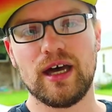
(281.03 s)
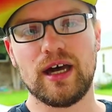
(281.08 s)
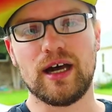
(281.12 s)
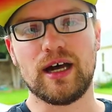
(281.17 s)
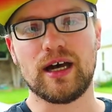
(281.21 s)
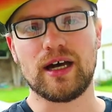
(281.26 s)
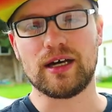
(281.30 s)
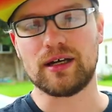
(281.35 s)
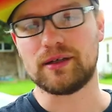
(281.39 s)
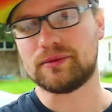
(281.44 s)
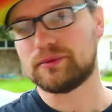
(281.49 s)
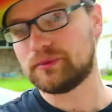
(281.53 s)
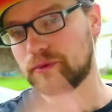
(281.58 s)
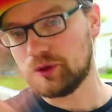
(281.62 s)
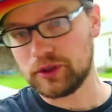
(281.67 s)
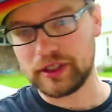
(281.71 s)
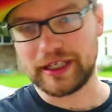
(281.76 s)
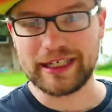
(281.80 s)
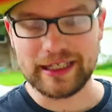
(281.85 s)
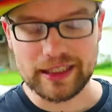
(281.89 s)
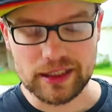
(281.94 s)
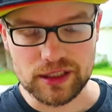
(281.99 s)
uh,
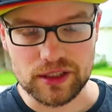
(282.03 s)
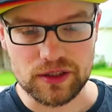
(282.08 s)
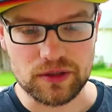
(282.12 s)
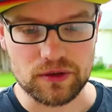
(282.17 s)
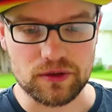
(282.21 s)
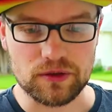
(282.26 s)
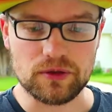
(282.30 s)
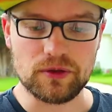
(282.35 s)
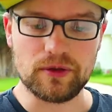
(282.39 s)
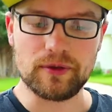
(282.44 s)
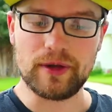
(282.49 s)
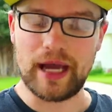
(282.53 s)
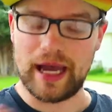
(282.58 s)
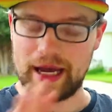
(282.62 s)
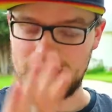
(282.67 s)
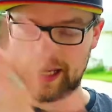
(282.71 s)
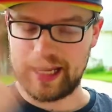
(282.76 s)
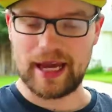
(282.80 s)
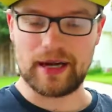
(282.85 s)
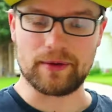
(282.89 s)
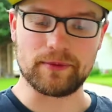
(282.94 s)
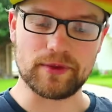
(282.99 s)
we'll get into,
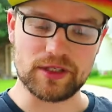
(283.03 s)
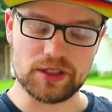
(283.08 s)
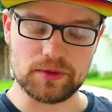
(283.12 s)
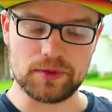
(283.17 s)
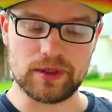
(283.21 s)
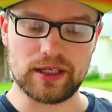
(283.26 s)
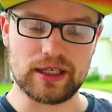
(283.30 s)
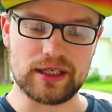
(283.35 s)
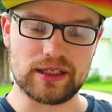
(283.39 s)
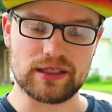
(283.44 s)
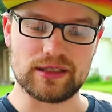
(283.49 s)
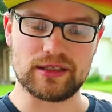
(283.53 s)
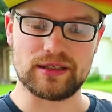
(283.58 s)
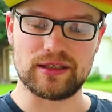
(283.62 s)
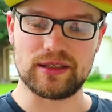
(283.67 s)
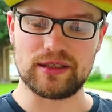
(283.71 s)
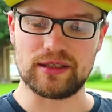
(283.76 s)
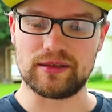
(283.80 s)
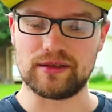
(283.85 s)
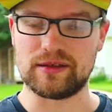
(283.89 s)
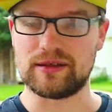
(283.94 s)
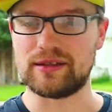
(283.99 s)
again, once we get into
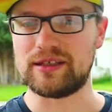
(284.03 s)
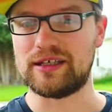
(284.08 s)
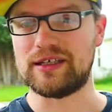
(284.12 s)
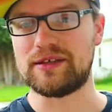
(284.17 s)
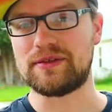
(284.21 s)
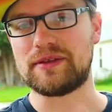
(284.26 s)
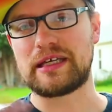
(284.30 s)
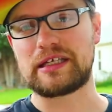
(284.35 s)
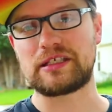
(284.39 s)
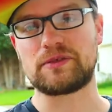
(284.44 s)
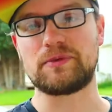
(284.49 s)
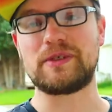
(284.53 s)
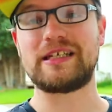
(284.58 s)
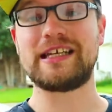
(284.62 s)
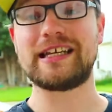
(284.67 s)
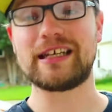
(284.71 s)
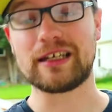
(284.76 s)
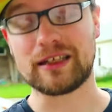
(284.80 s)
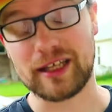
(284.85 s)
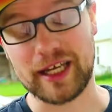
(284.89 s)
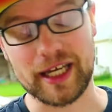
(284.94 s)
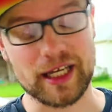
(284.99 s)
the, the things we
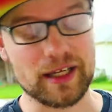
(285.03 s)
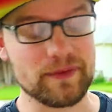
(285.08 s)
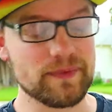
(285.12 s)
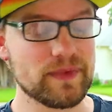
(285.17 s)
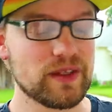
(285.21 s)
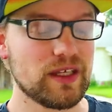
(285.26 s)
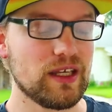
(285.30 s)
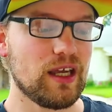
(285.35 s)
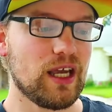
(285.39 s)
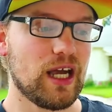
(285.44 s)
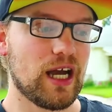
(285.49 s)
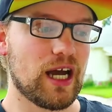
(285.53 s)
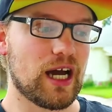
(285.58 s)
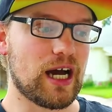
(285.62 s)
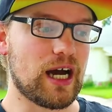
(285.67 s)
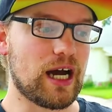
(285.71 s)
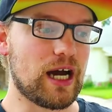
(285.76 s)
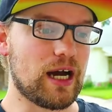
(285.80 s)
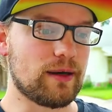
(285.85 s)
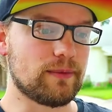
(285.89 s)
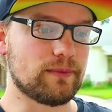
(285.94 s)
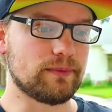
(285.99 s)
didn't like.
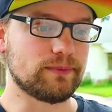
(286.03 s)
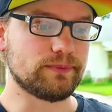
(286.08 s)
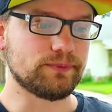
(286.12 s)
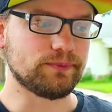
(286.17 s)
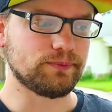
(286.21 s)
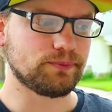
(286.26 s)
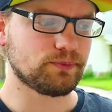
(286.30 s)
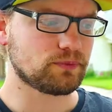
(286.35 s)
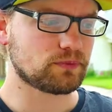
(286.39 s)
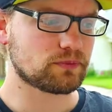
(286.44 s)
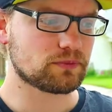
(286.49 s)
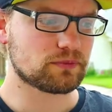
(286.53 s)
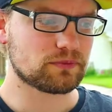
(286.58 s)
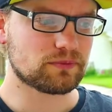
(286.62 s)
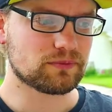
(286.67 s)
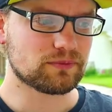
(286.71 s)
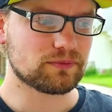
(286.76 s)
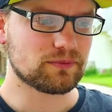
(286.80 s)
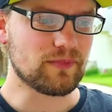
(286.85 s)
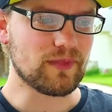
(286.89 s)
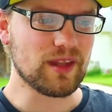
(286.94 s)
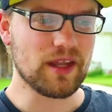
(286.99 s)
Um,
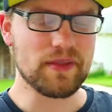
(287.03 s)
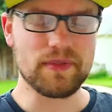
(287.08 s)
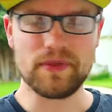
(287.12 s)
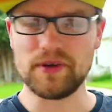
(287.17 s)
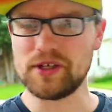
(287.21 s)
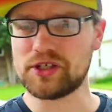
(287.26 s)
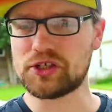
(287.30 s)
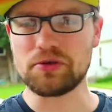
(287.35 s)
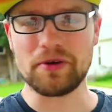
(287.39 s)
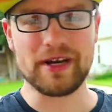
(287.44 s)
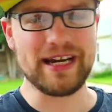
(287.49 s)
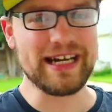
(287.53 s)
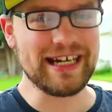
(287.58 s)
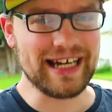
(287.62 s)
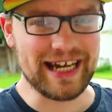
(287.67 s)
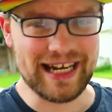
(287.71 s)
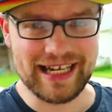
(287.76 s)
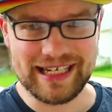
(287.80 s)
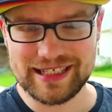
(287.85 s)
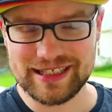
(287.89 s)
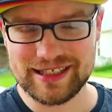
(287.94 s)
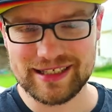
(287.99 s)
the train
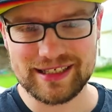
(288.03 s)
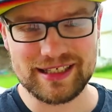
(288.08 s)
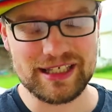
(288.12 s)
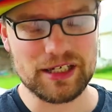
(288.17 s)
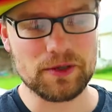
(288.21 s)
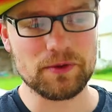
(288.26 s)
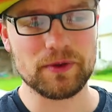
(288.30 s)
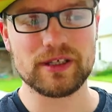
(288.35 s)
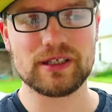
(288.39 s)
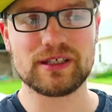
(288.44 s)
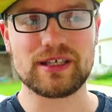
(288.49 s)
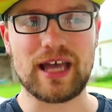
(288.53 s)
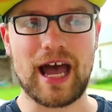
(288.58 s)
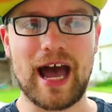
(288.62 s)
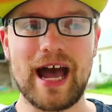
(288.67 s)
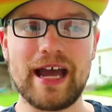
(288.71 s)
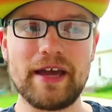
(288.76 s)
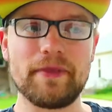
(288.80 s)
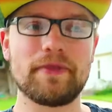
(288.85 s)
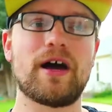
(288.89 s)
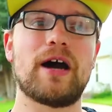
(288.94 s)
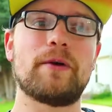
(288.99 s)
heist sequence,
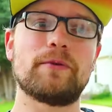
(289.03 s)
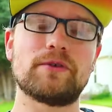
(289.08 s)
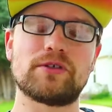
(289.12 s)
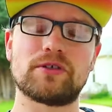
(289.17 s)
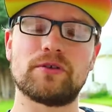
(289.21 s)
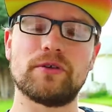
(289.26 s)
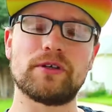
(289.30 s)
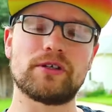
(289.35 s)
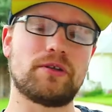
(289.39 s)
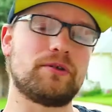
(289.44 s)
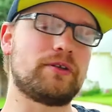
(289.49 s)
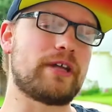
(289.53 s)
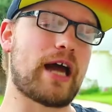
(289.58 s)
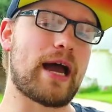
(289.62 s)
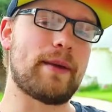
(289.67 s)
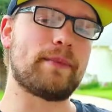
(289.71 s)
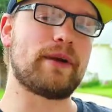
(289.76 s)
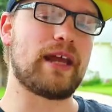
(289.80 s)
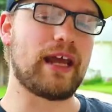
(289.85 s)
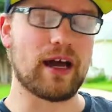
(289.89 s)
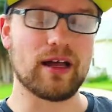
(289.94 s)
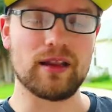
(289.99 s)
I thought was going to
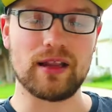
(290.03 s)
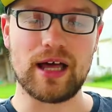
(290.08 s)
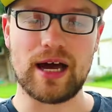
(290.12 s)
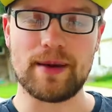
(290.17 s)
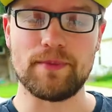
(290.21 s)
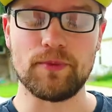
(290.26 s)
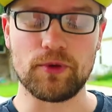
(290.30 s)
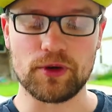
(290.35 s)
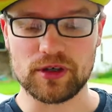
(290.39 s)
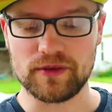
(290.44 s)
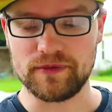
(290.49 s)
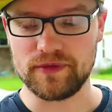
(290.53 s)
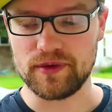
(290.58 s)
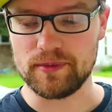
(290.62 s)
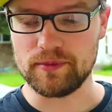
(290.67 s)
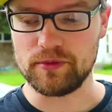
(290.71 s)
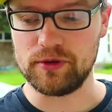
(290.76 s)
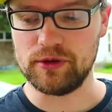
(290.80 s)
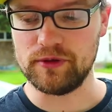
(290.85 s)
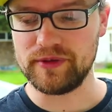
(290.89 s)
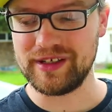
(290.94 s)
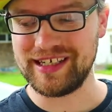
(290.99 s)
dominate a lot more of the
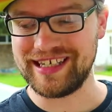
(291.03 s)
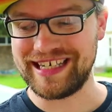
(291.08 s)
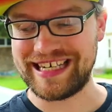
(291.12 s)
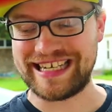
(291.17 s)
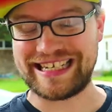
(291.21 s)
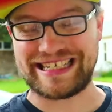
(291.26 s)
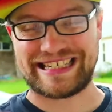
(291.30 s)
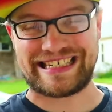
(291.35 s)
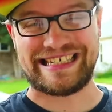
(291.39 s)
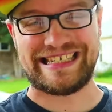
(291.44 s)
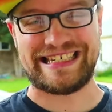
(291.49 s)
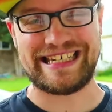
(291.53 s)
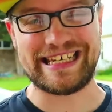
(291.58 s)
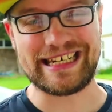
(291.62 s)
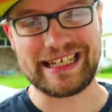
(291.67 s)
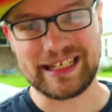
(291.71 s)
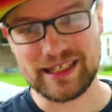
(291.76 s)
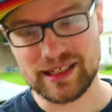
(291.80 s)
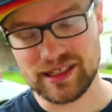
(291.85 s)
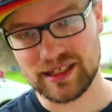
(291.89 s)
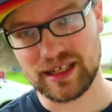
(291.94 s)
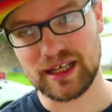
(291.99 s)
movie. It
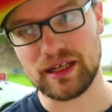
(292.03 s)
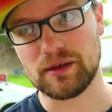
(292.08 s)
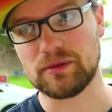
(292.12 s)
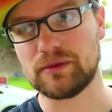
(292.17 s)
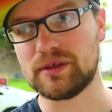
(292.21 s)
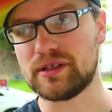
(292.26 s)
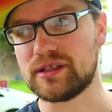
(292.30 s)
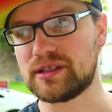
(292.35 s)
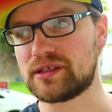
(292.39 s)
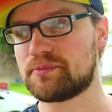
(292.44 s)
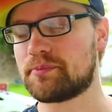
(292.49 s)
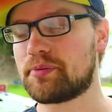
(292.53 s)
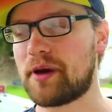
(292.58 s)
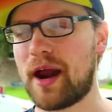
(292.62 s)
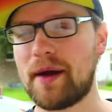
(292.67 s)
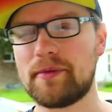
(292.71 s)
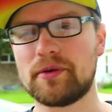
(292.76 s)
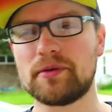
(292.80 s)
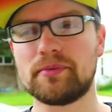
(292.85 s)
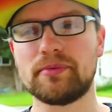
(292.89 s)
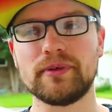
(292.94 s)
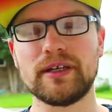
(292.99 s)
didn't. It was
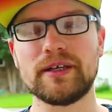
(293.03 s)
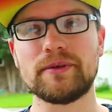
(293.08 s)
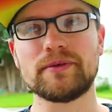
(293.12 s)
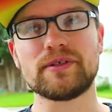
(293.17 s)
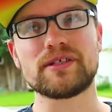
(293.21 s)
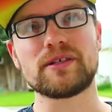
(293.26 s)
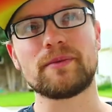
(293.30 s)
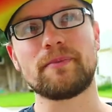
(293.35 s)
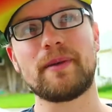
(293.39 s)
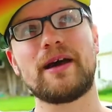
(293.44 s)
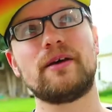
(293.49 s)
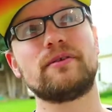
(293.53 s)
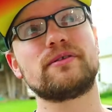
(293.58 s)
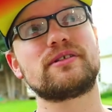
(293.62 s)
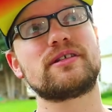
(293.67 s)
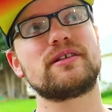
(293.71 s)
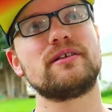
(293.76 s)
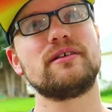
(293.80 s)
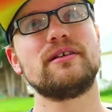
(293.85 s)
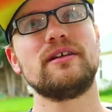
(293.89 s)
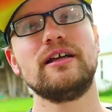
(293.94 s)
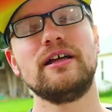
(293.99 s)
probably, it was
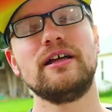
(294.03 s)
about